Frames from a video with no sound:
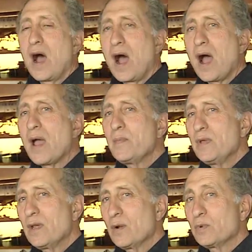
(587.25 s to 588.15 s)
I'm
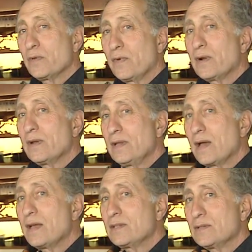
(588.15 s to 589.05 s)
here with a very
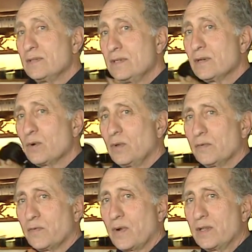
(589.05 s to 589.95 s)
nice, dear
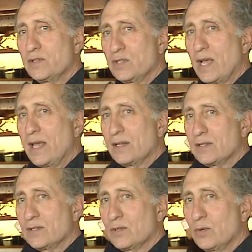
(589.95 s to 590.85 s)
old friend,
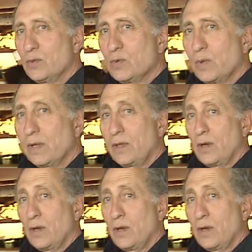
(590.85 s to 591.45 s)
Janice, who's one of